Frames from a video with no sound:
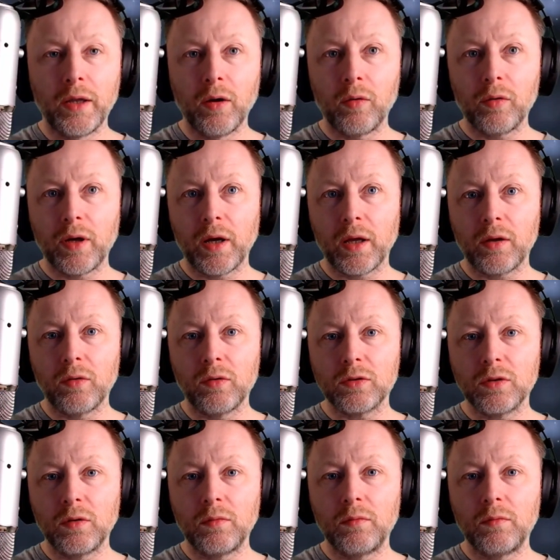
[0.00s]
And the old guy
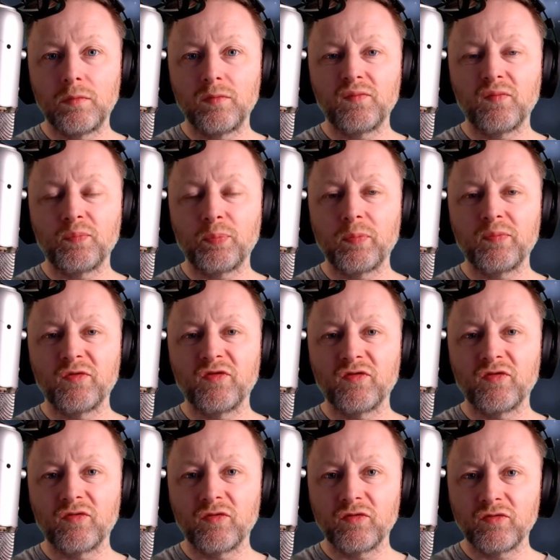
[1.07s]
goes, the